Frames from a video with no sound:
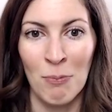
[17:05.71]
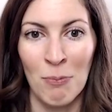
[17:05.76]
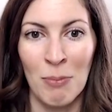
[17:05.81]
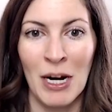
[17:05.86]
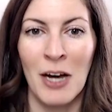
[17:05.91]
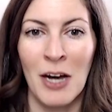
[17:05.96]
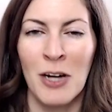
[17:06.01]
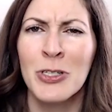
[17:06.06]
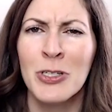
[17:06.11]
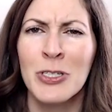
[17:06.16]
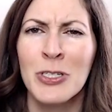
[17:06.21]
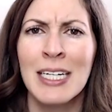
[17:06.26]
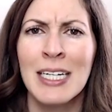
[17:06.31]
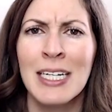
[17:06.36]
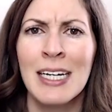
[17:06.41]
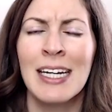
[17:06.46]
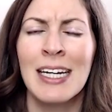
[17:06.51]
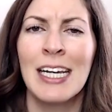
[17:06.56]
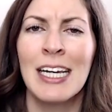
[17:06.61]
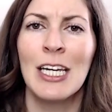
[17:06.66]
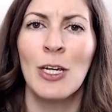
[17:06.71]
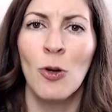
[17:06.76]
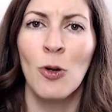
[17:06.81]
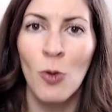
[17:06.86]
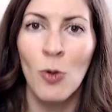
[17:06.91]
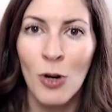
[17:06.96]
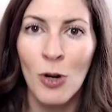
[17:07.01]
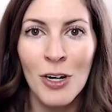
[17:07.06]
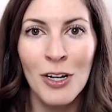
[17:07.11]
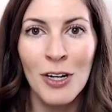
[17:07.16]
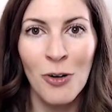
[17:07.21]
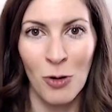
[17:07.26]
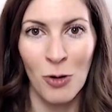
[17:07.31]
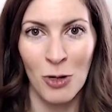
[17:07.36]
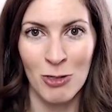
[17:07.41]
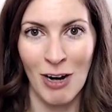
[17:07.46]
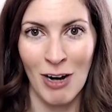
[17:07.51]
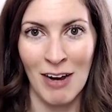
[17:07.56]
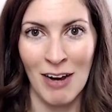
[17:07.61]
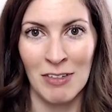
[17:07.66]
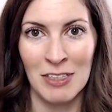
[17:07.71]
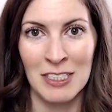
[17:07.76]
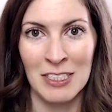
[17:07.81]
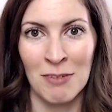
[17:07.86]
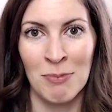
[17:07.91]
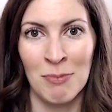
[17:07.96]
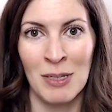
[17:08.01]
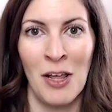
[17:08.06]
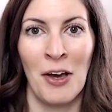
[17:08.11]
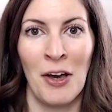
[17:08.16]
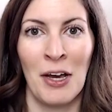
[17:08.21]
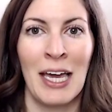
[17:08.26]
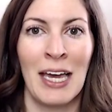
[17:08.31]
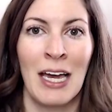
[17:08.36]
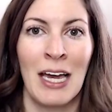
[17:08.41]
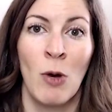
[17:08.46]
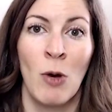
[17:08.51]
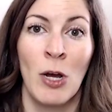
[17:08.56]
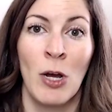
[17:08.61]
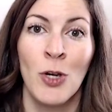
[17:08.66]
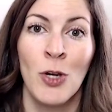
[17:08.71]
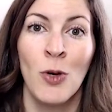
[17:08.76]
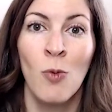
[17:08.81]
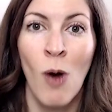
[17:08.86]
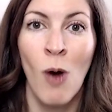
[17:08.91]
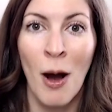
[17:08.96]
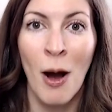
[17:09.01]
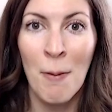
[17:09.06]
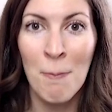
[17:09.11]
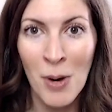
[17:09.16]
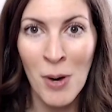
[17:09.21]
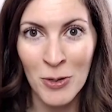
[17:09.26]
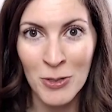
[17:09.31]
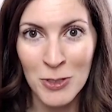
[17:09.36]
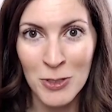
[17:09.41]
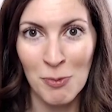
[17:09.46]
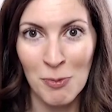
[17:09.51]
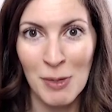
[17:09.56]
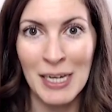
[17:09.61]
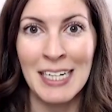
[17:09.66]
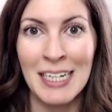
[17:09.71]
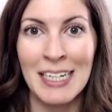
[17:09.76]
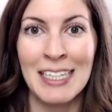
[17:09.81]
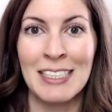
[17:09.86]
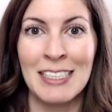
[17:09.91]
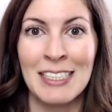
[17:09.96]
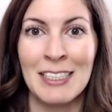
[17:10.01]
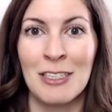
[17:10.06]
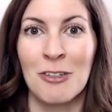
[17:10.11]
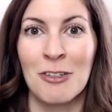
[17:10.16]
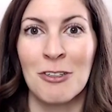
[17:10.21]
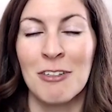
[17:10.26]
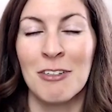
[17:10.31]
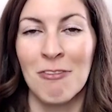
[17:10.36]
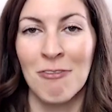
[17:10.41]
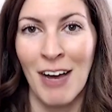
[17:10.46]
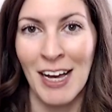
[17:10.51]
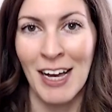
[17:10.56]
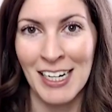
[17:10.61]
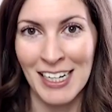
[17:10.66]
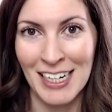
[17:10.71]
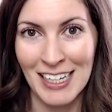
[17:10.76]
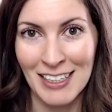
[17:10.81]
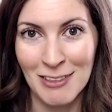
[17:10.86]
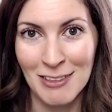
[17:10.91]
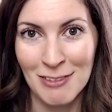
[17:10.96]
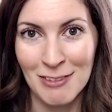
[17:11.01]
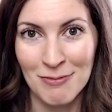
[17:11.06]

but understanding your core drivers of belonging and what you want most will make it easier to find it.